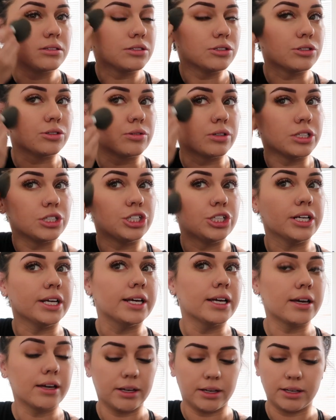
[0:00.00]
do the
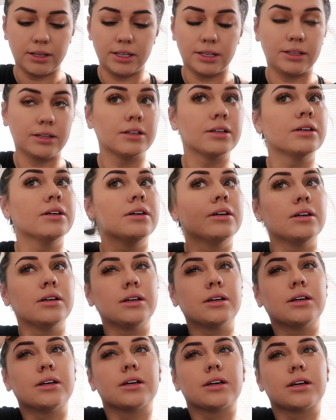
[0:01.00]
cheek,
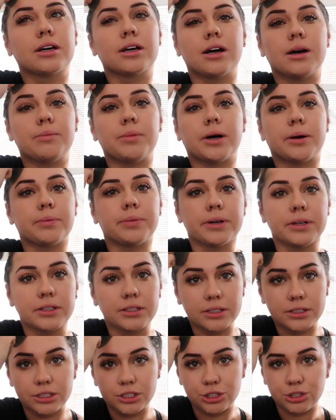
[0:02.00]
come up
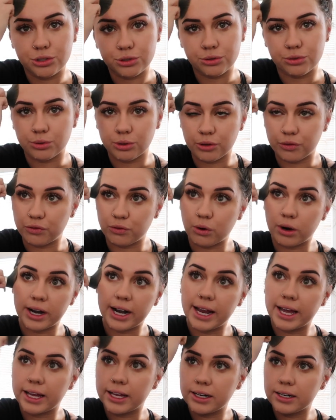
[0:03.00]
to the
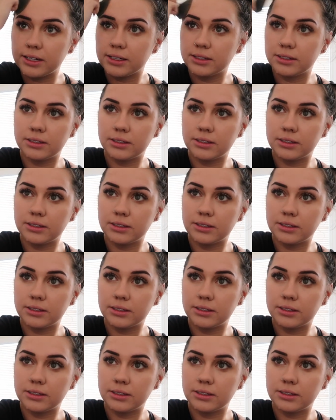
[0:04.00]
forehead.